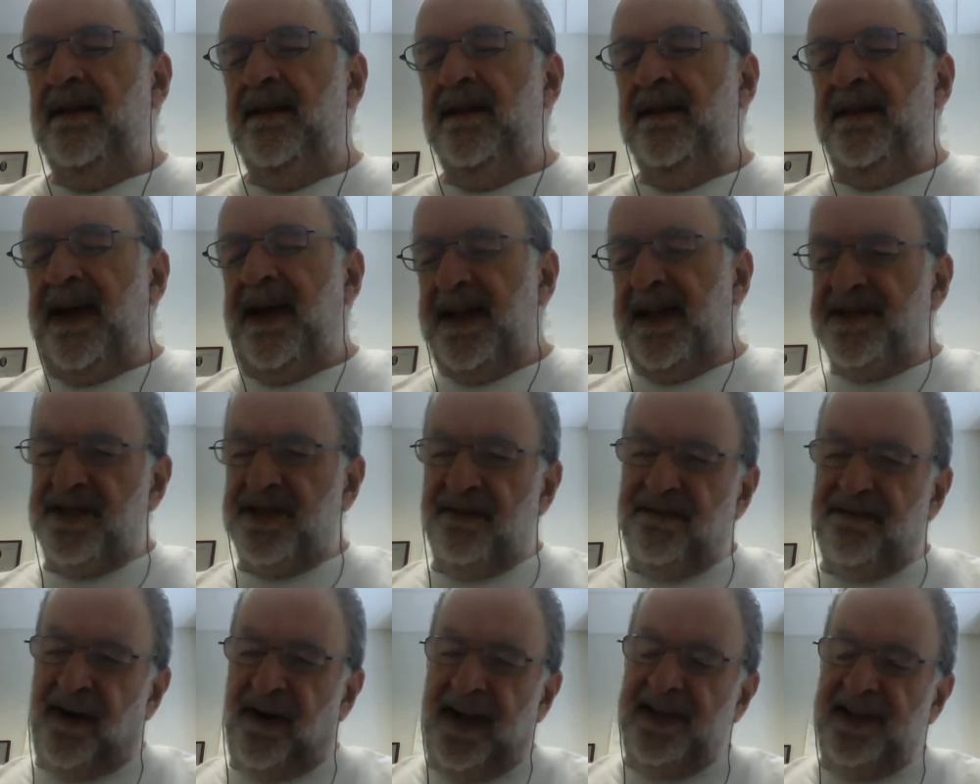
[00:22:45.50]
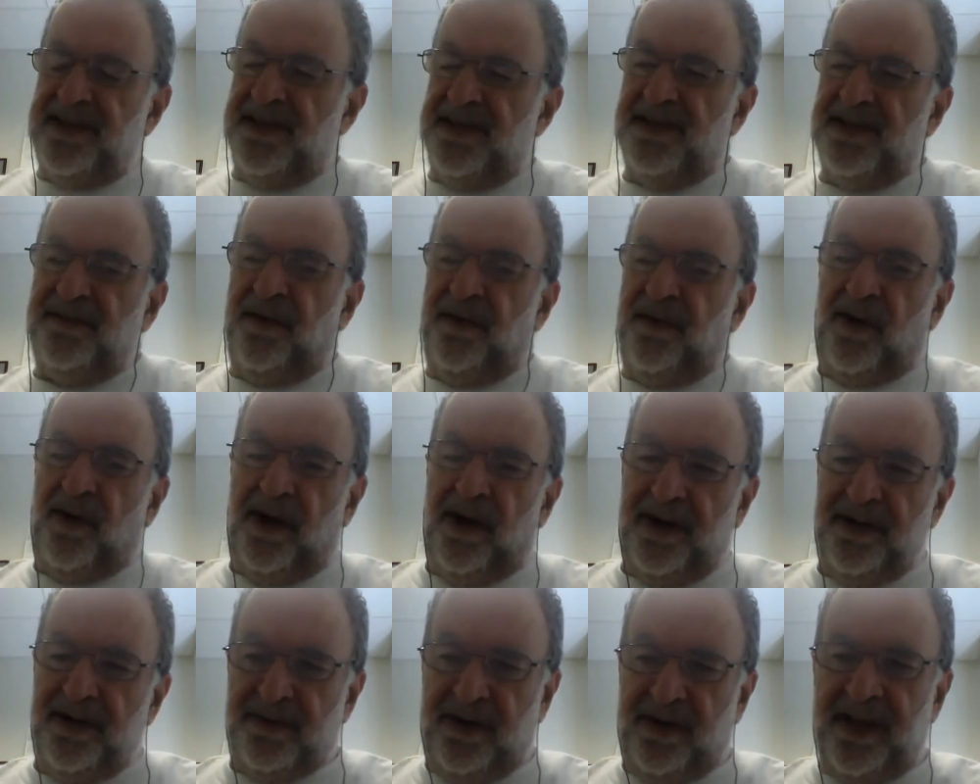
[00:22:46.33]
That suffices for
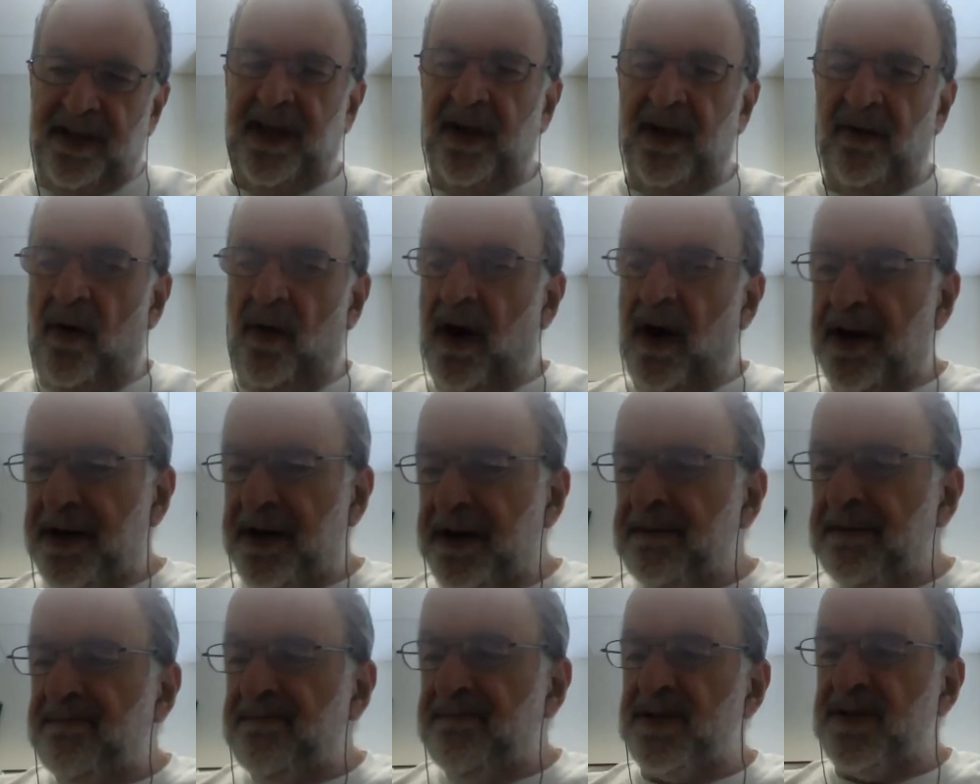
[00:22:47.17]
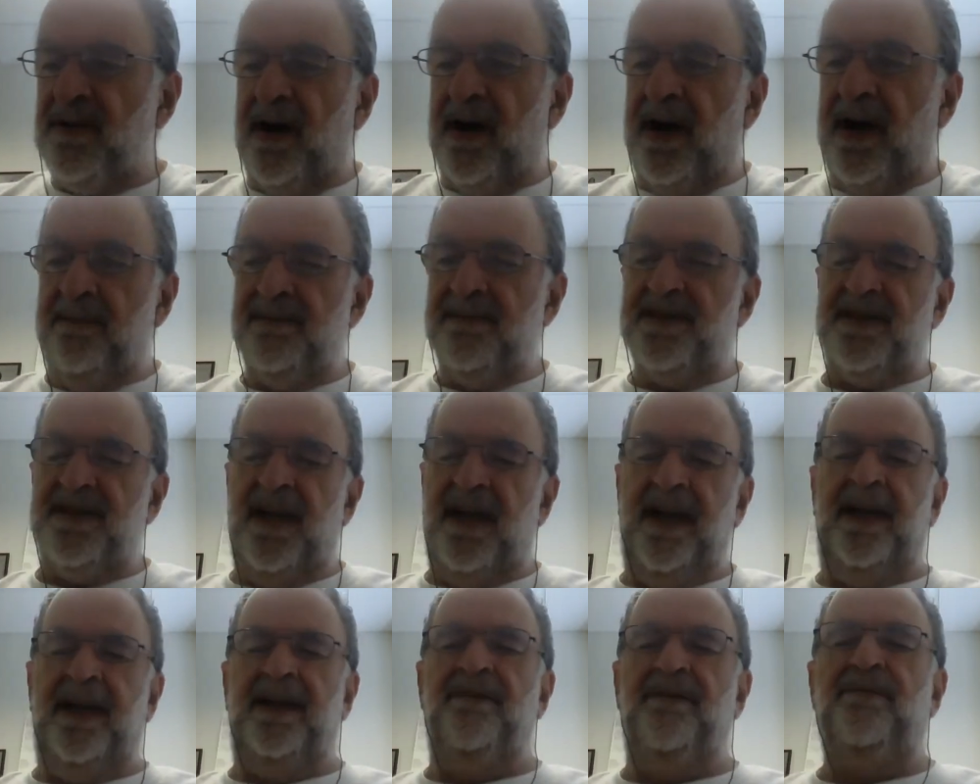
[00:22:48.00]
our drinking water. So I'm
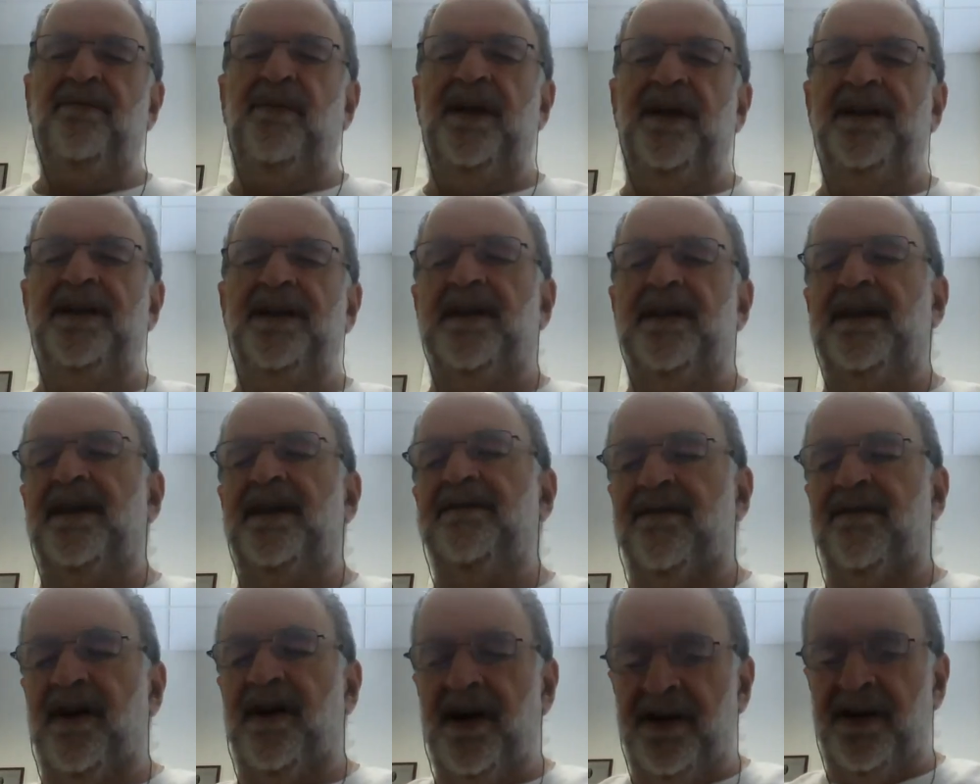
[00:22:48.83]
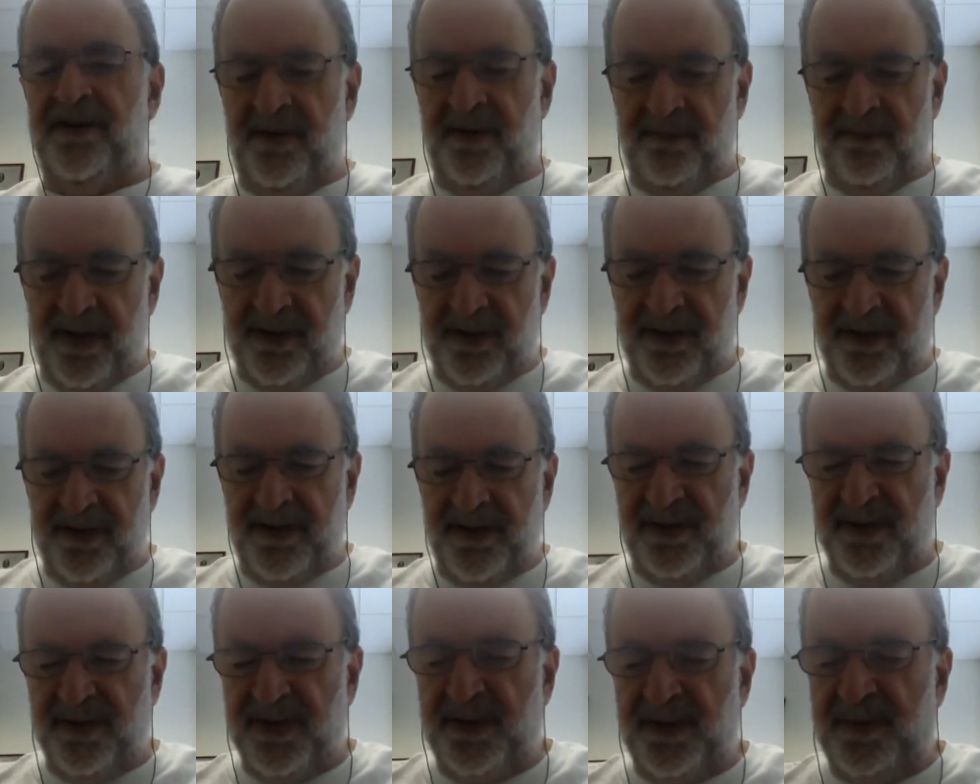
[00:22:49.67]
saying if we deliver 100
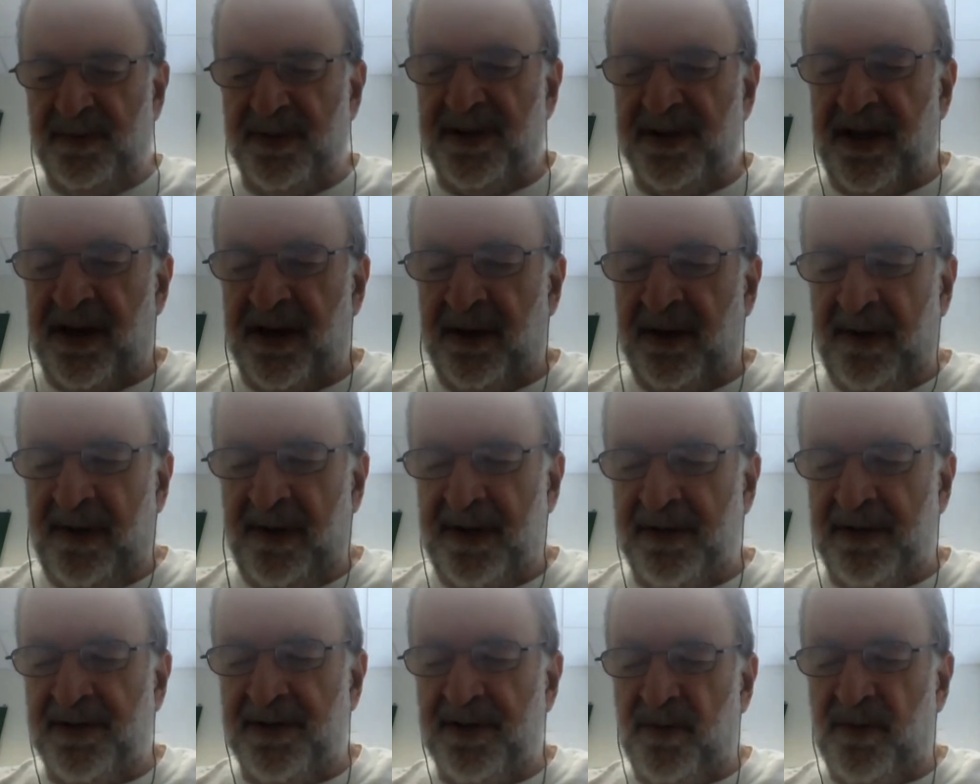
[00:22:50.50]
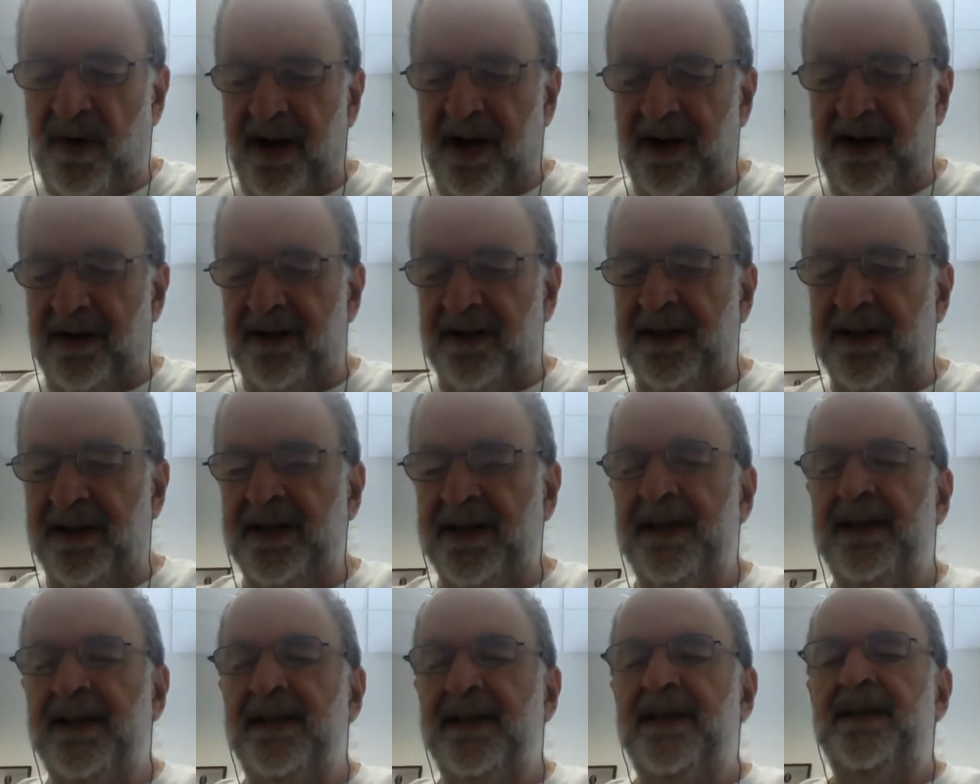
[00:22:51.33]
millijoules per centimeter squared
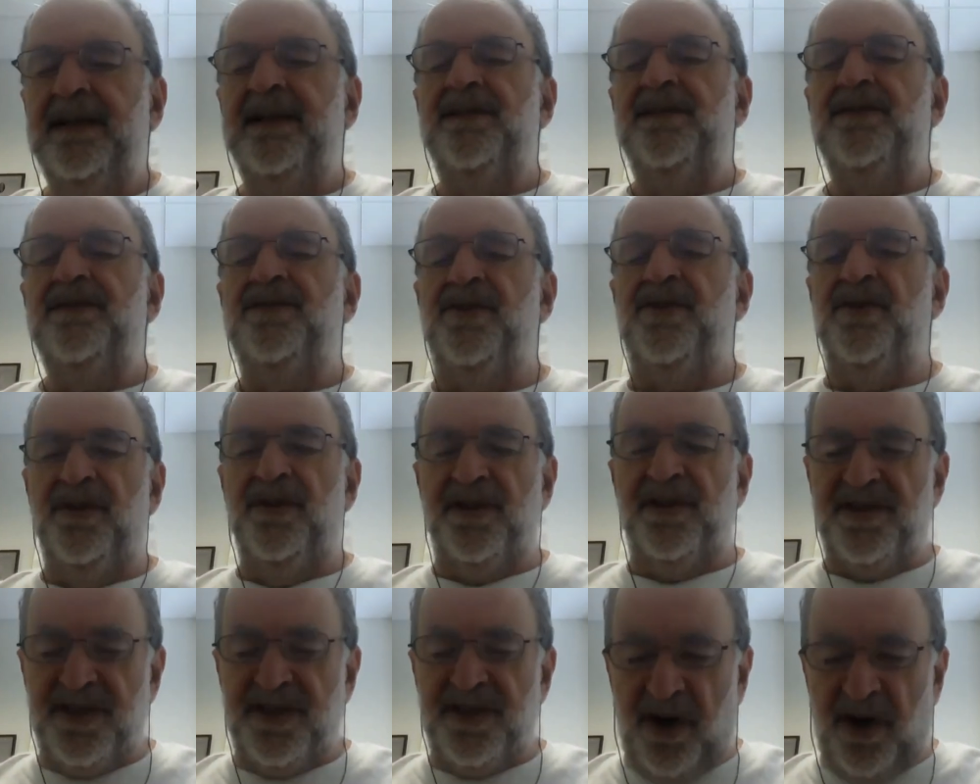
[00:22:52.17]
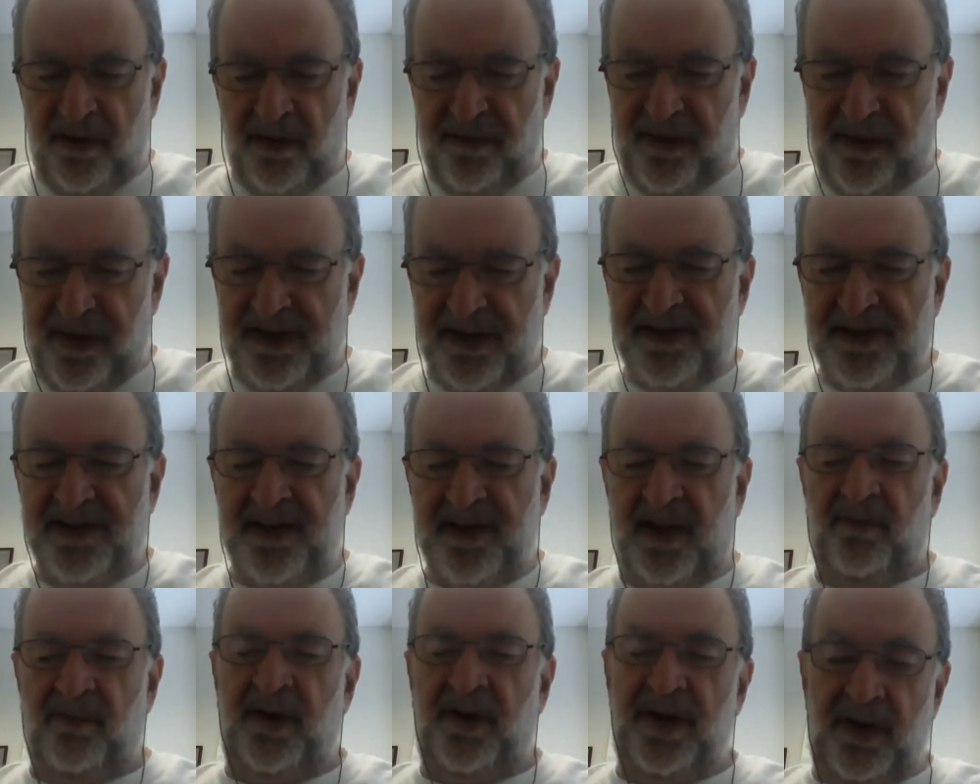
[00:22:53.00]
to the surface,
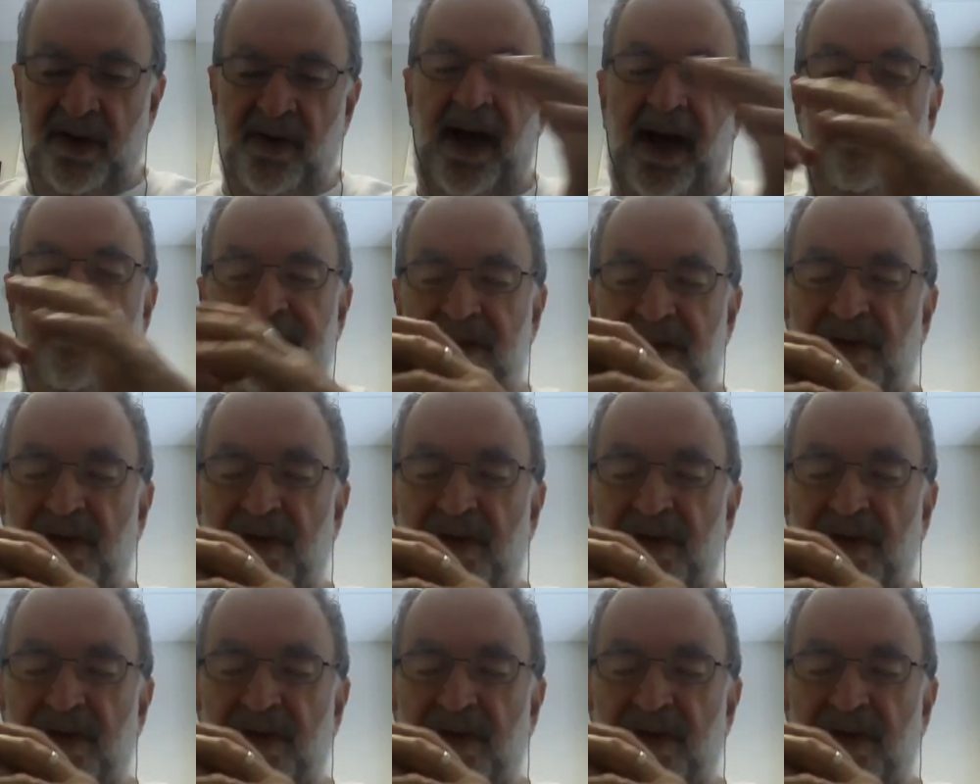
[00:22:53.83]
and we do have